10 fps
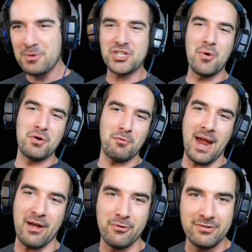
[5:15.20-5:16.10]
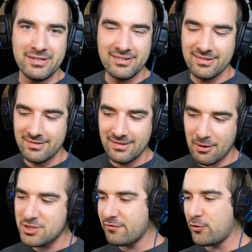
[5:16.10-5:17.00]
I was going around.
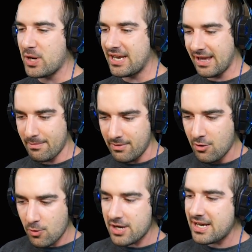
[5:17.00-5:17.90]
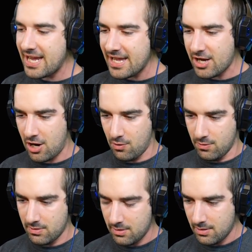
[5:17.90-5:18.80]
I was avoiding him. Where did he go?
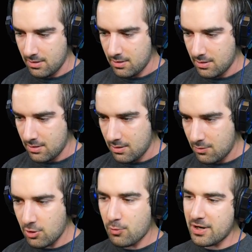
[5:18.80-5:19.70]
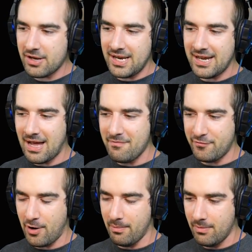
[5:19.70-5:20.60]
Where, where did he come
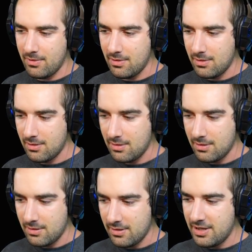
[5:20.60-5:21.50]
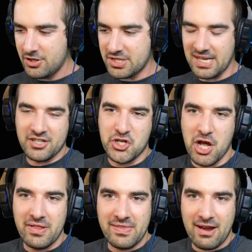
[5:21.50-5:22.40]
from? He just like
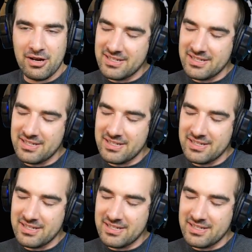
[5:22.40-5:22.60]
chilling there.